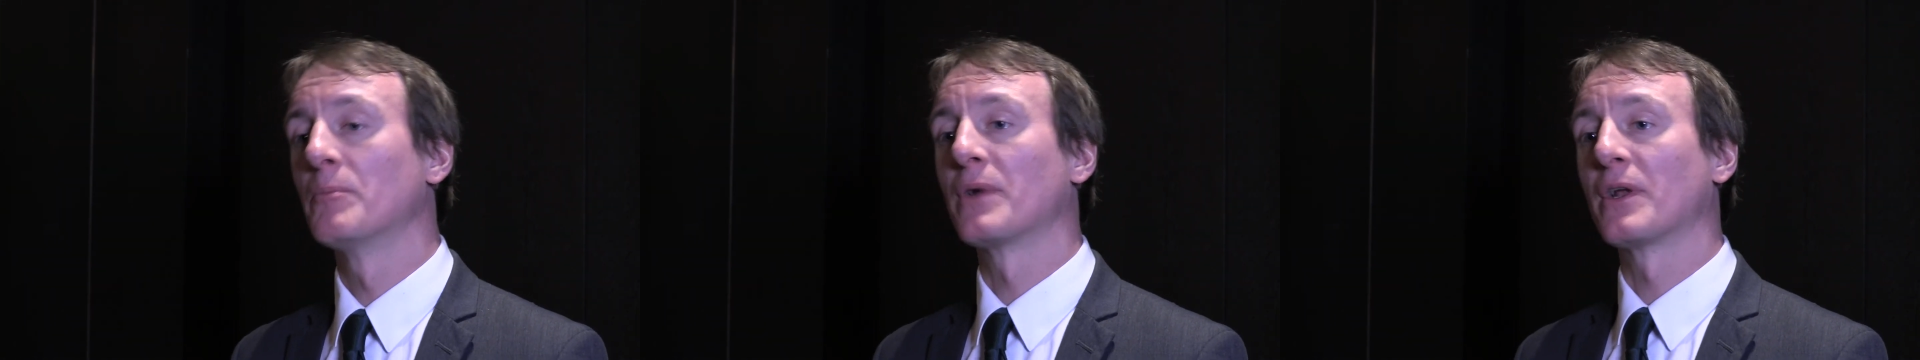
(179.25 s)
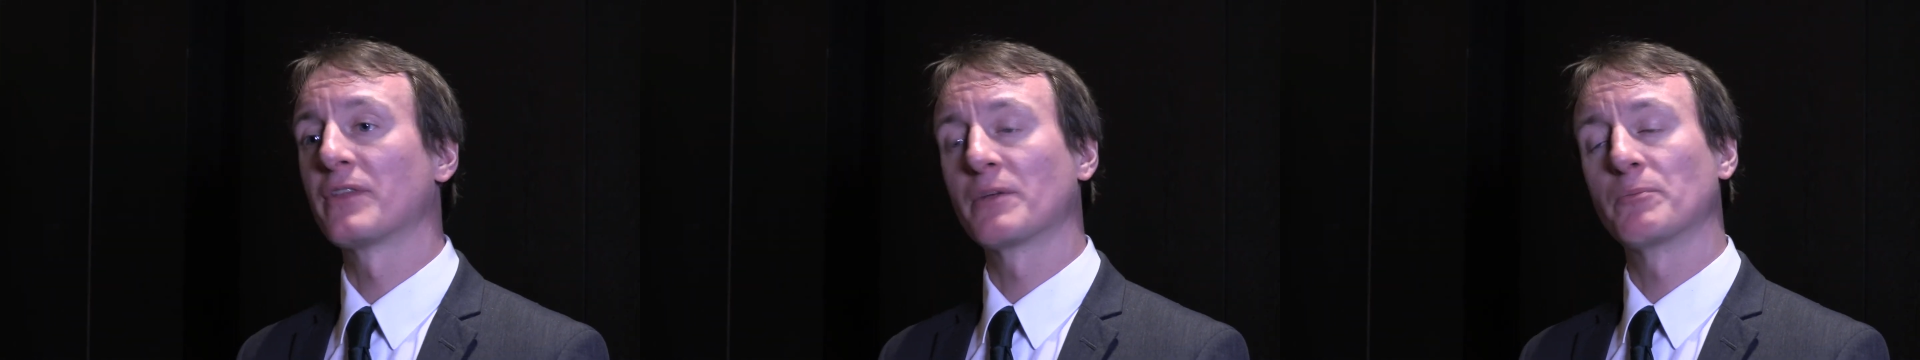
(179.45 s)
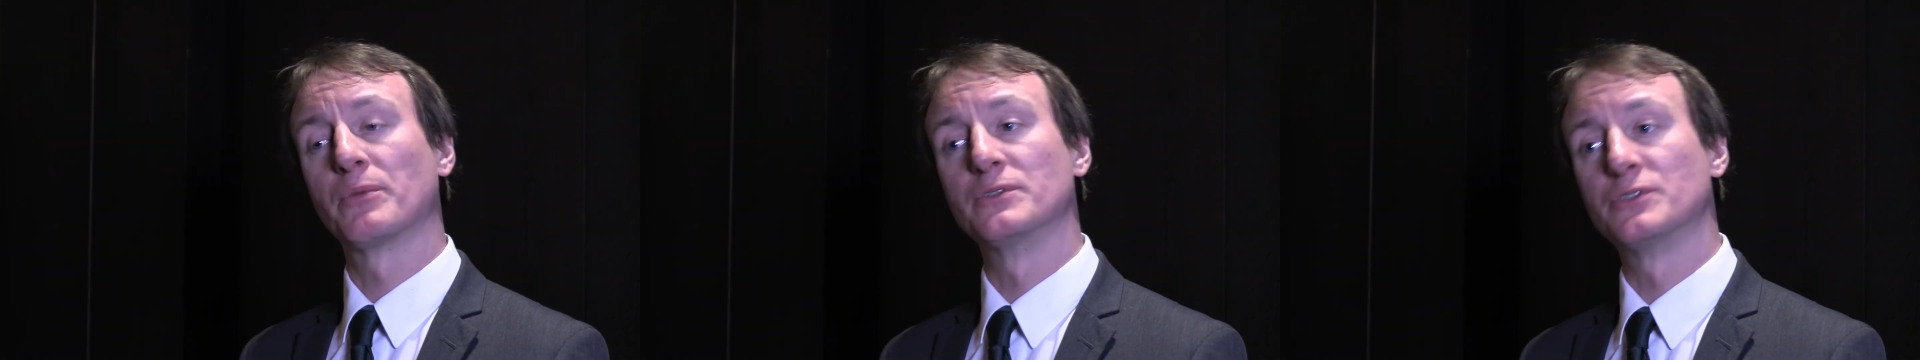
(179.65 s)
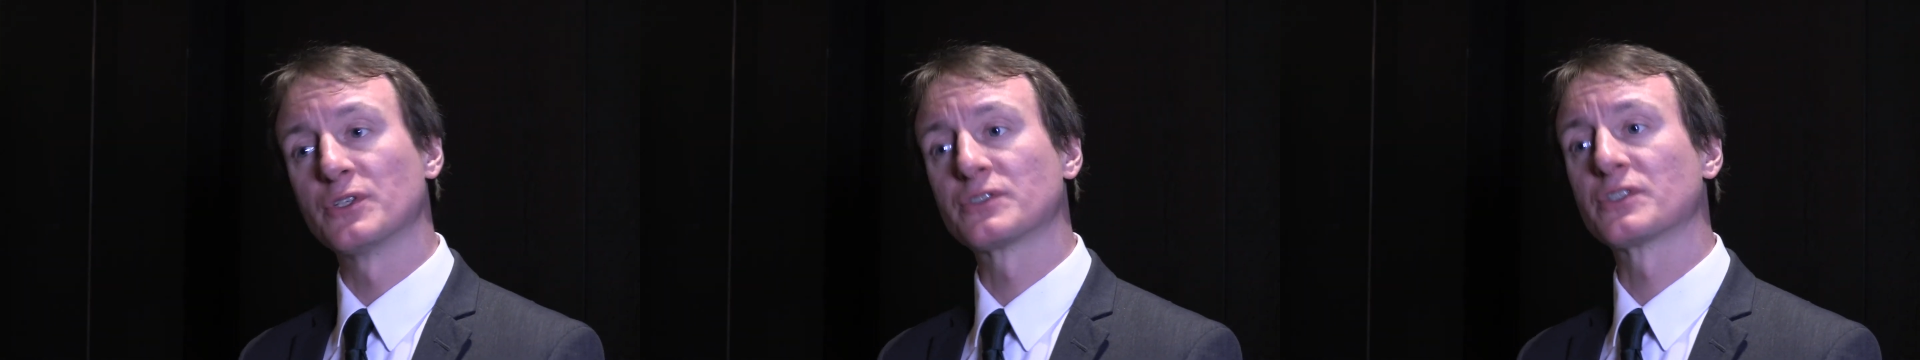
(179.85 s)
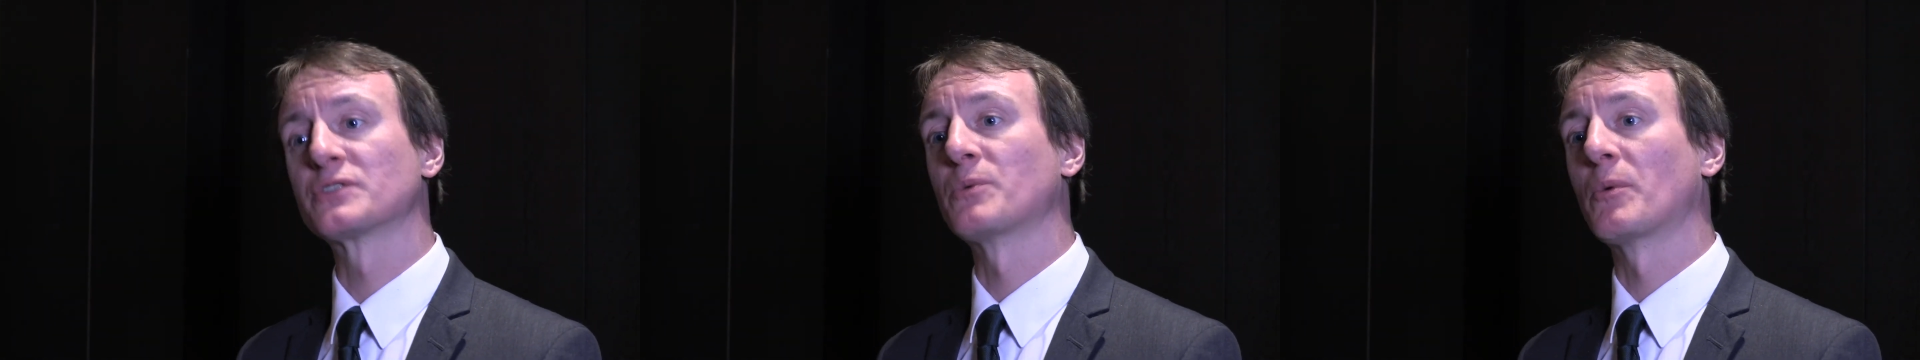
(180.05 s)
but I think
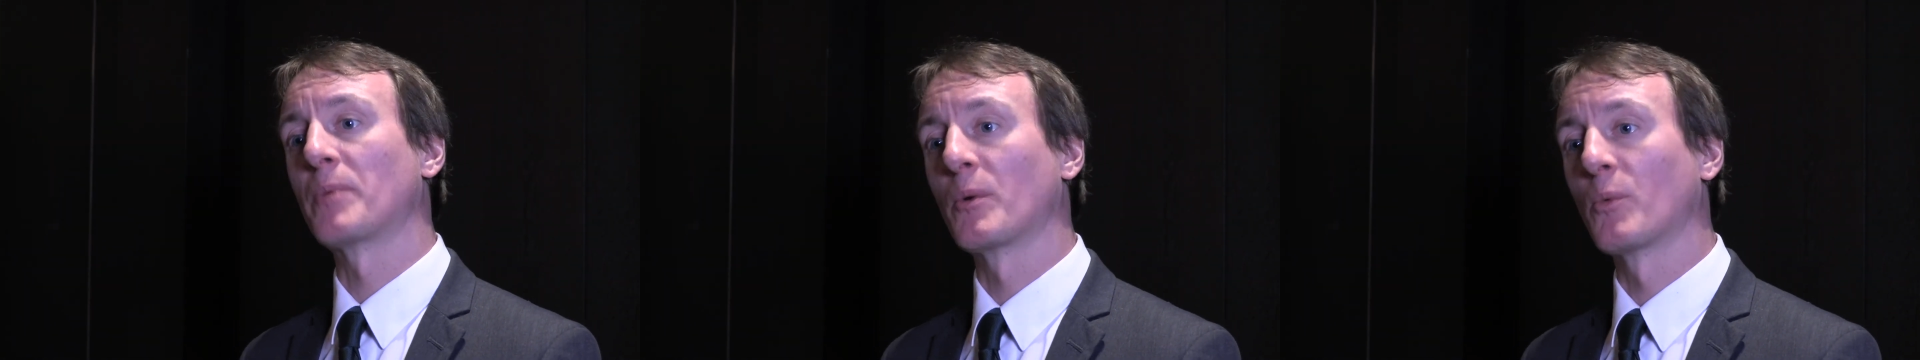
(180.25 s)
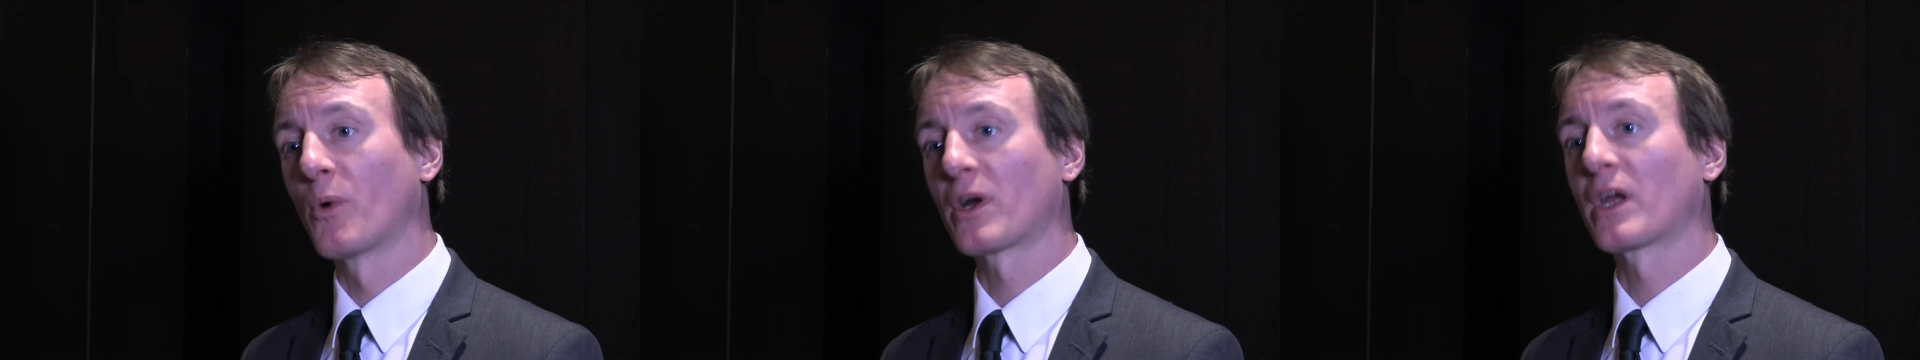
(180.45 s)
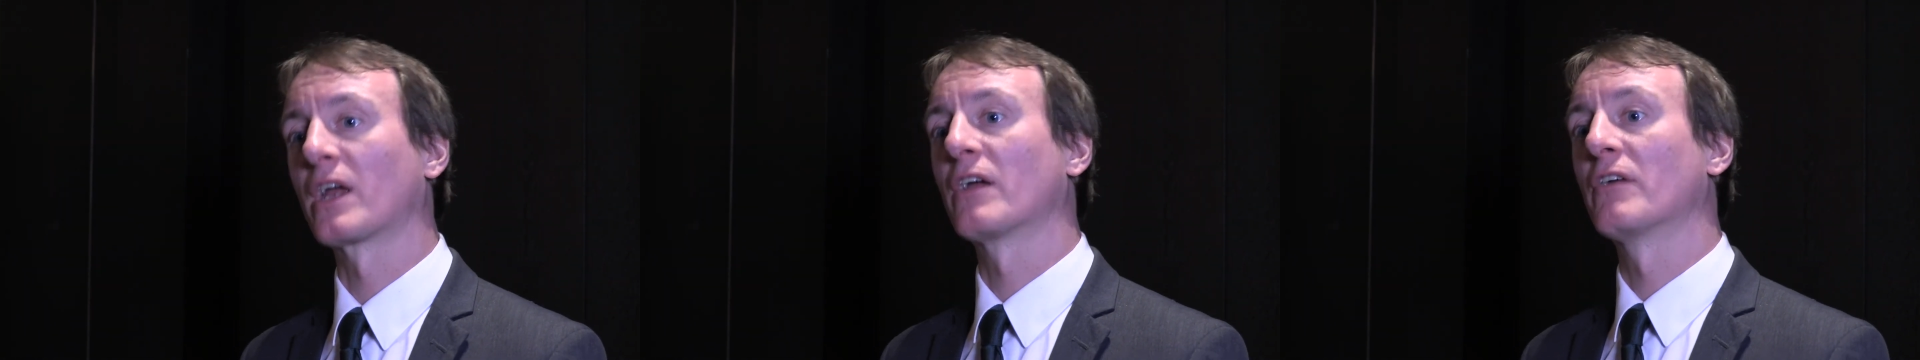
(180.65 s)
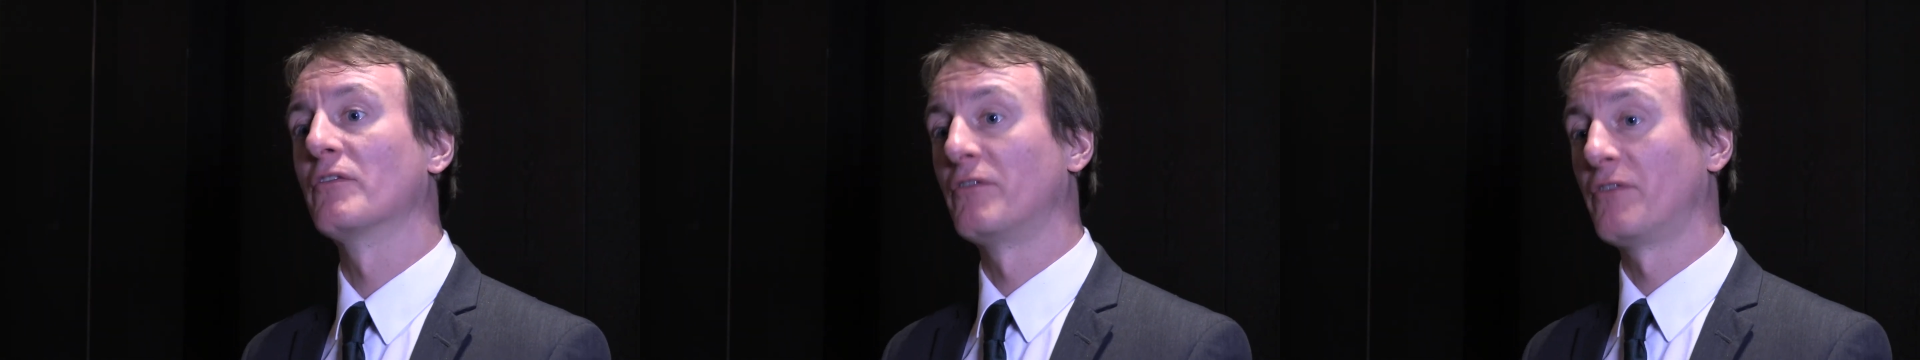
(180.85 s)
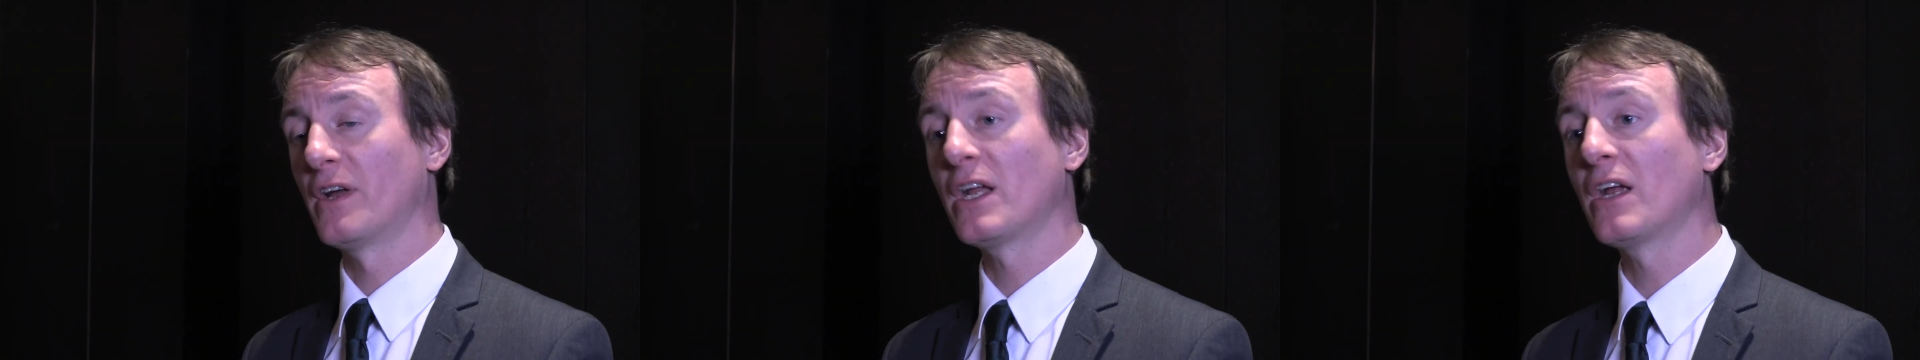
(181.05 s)
producers will be working
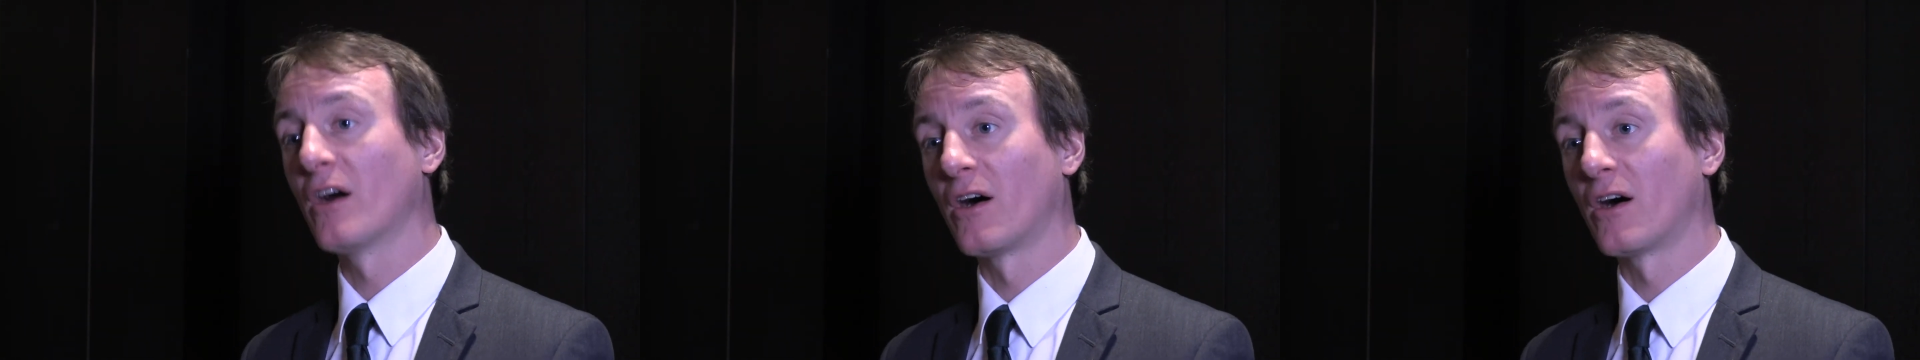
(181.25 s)
very